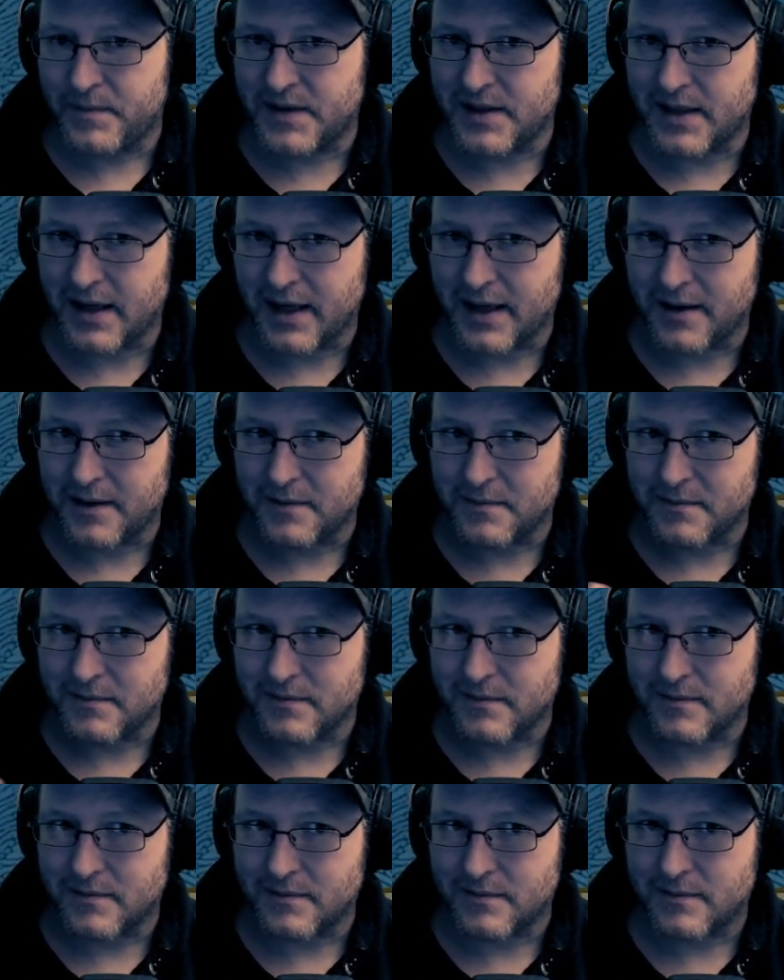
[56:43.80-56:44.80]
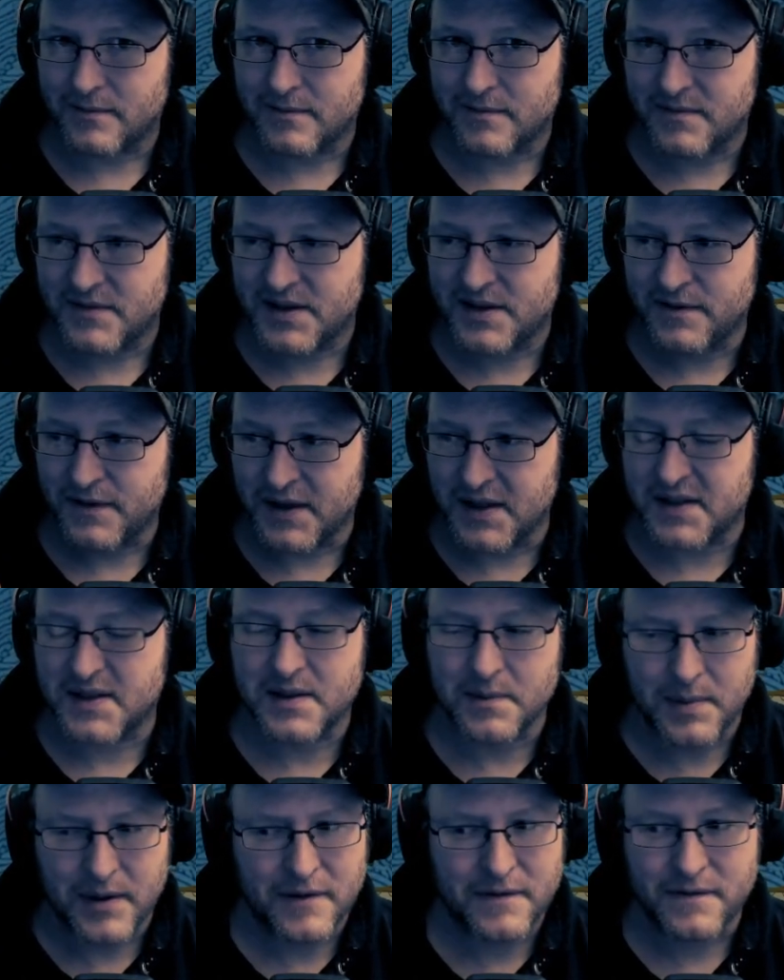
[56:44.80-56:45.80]
um, for this
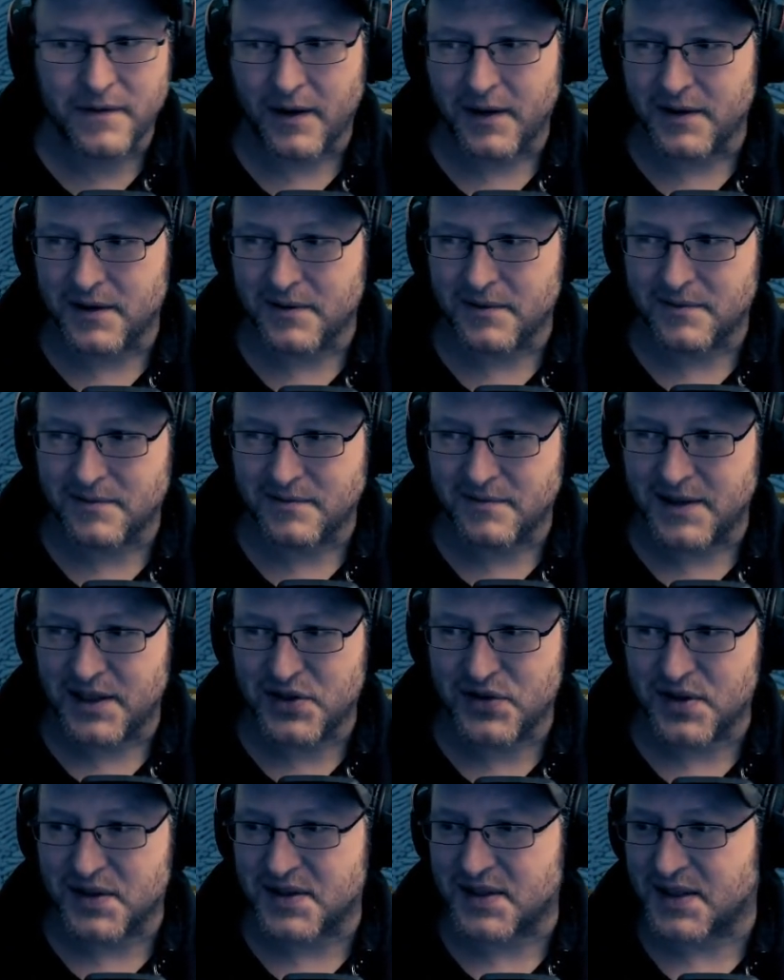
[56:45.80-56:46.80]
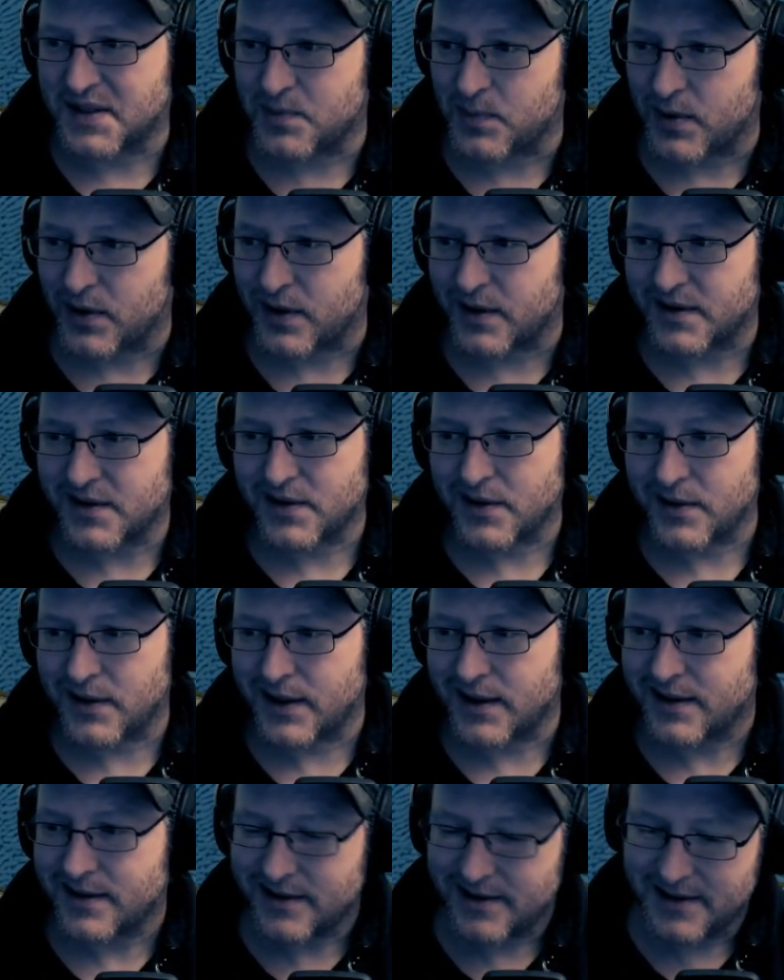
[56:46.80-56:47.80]
to be a fun and interesting spirit. So
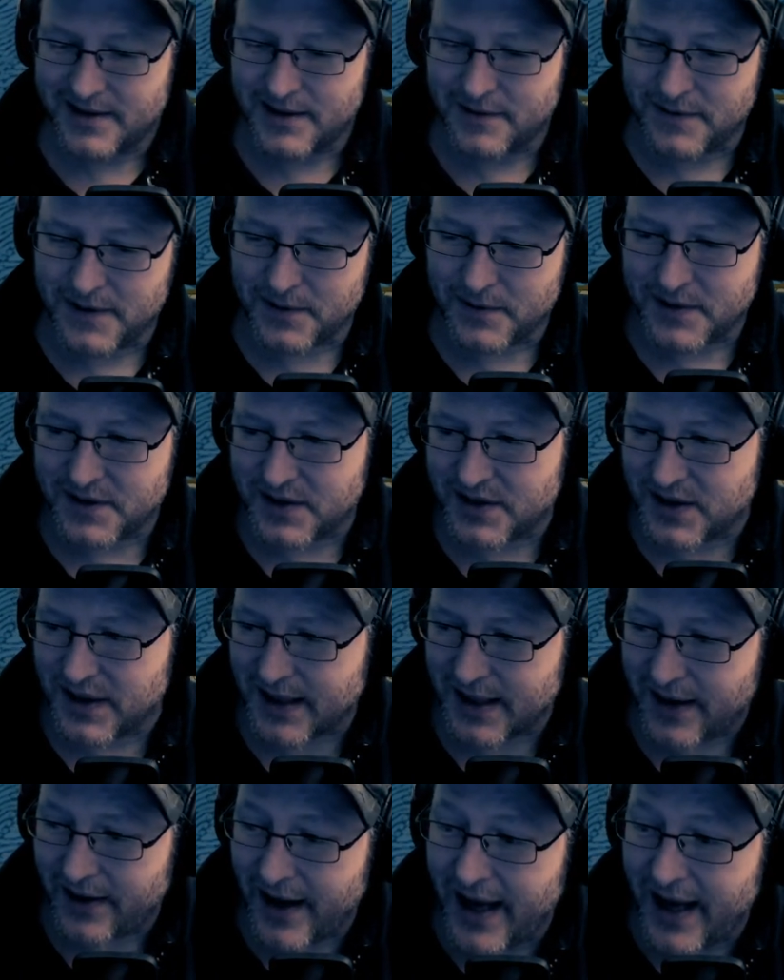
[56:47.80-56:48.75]
yeah, definitely one to check out.